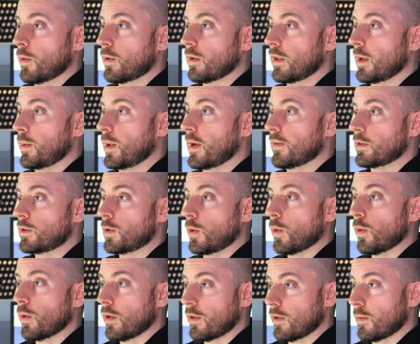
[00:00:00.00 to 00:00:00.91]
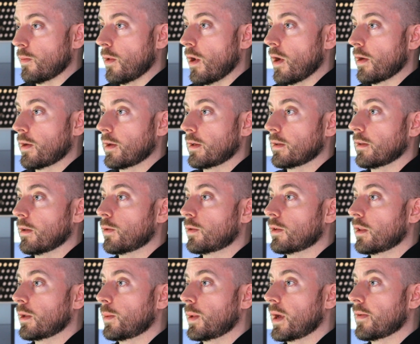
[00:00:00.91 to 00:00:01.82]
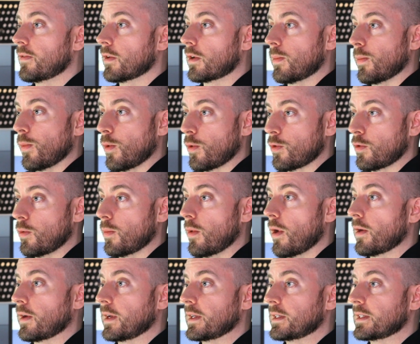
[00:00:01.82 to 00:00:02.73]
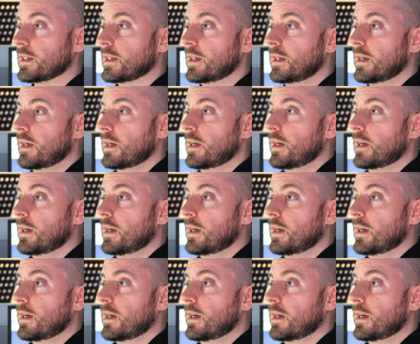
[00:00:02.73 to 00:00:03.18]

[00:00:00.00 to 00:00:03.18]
Locally, we have a tourism market. Locally, we have a commercial market.